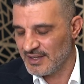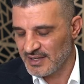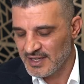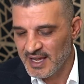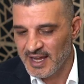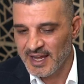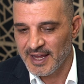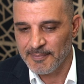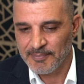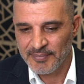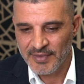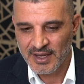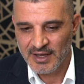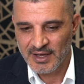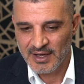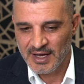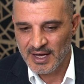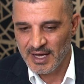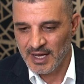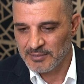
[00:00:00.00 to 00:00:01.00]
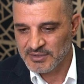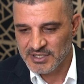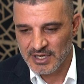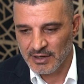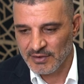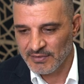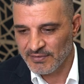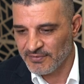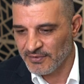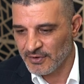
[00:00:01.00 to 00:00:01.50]
Yeah. So,
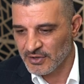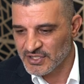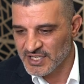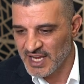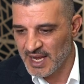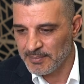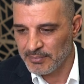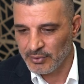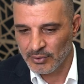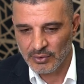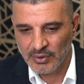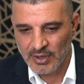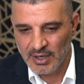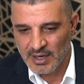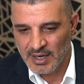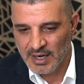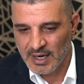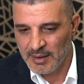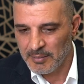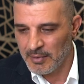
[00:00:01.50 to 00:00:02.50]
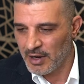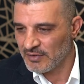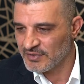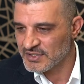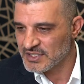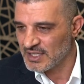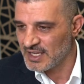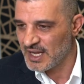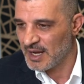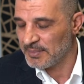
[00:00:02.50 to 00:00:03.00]
for example,
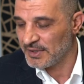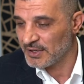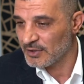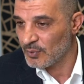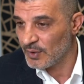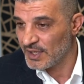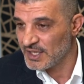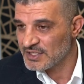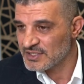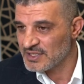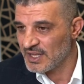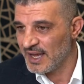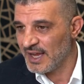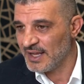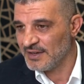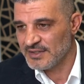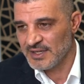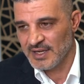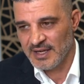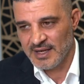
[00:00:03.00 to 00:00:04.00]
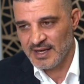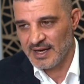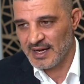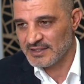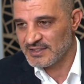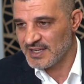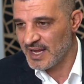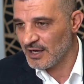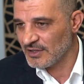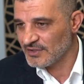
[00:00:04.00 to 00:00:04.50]
obviously up in Queensland,
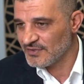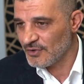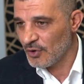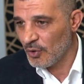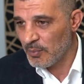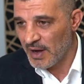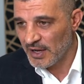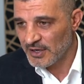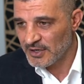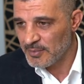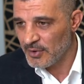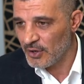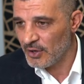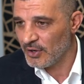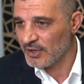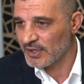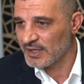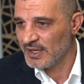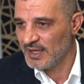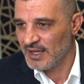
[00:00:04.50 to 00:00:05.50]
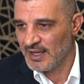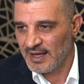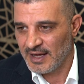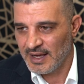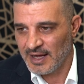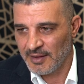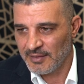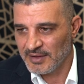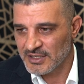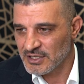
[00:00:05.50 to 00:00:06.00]
Townsville, Bundaberg,
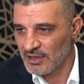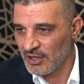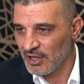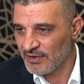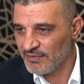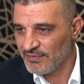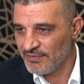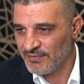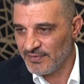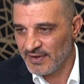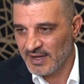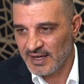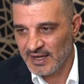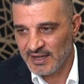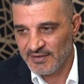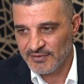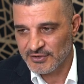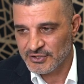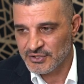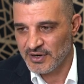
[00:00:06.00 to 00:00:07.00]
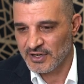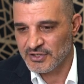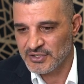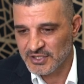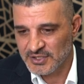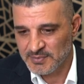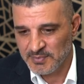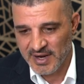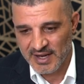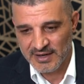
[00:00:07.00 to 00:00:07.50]
there's a lot of infrastructure
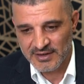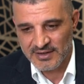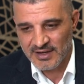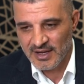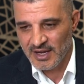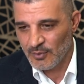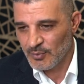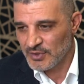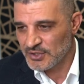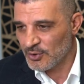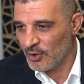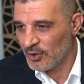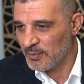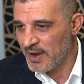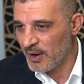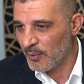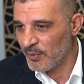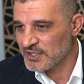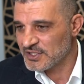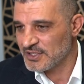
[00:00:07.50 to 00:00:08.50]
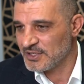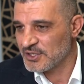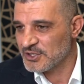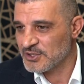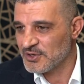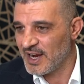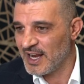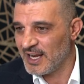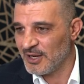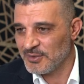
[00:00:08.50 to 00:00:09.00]
spend. We talk about Western
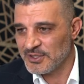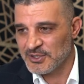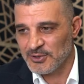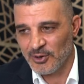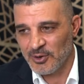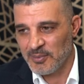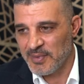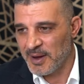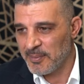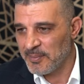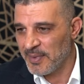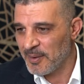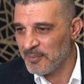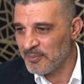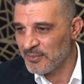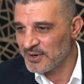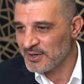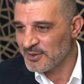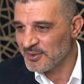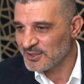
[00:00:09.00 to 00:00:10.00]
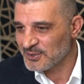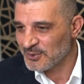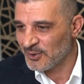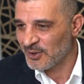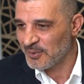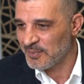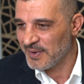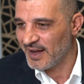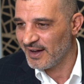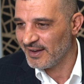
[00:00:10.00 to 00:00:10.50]
Australia, we talk about Bunbury, we talk
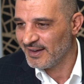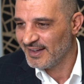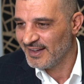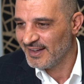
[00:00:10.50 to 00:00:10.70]
about